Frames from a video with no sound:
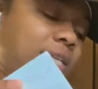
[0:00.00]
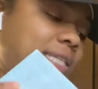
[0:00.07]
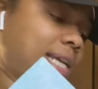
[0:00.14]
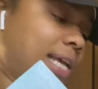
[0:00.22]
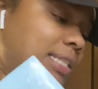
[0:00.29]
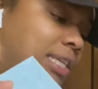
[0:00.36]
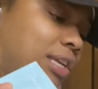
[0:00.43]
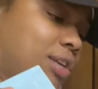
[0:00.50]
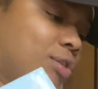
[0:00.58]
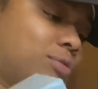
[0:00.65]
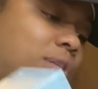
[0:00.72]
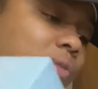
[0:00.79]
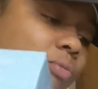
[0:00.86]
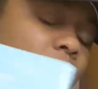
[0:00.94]
it says to
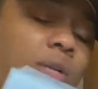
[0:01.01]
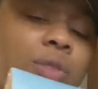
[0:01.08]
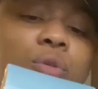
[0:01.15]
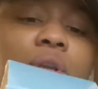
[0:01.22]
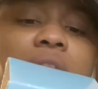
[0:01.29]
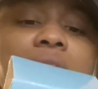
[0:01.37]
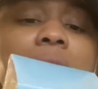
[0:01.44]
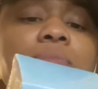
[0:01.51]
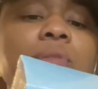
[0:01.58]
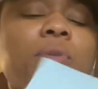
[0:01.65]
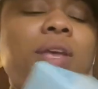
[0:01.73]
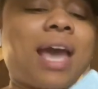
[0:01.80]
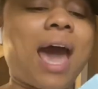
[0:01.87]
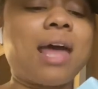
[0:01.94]
use this one or three times a
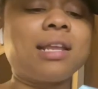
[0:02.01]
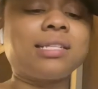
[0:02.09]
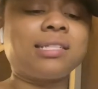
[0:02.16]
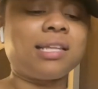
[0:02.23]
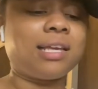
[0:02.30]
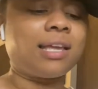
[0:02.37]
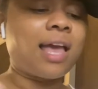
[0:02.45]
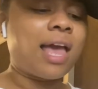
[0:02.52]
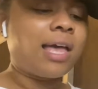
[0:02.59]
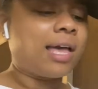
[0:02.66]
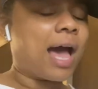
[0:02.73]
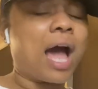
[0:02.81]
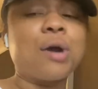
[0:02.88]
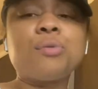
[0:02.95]
week and honestly
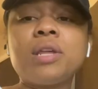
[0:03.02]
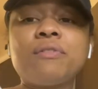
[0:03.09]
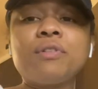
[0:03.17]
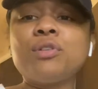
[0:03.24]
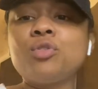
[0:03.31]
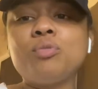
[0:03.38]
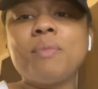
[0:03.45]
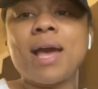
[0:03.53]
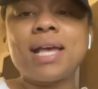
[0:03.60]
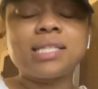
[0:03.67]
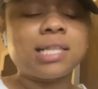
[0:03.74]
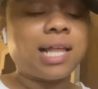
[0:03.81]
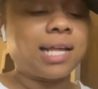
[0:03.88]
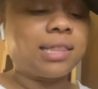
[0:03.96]
i will not even do
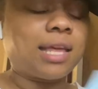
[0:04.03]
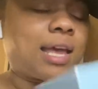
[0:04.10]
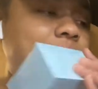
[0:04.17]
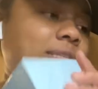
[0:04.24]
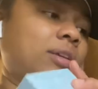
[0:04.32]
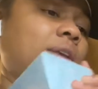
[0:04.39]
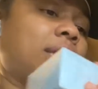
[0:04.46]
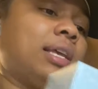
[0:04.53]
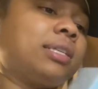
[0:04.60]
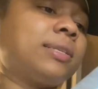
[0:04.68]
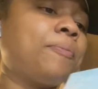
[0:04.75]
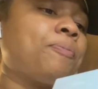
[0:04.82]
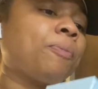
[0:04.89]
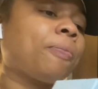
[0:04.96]
masks like that so
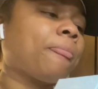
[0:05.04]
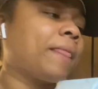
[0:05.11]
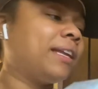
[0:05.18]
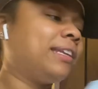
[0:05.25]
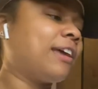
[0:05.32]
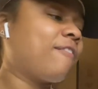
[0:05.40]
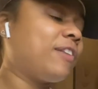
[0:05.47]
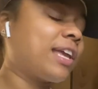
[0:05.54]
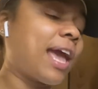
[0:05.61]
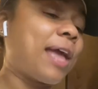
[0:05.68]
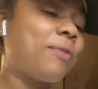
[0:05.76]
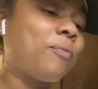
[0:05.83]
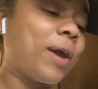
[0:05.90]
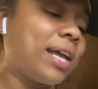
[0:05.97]
yes definitely
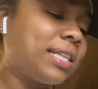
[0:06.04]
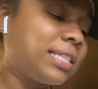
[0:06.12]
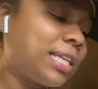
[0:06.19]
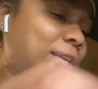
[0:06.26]
can't wait to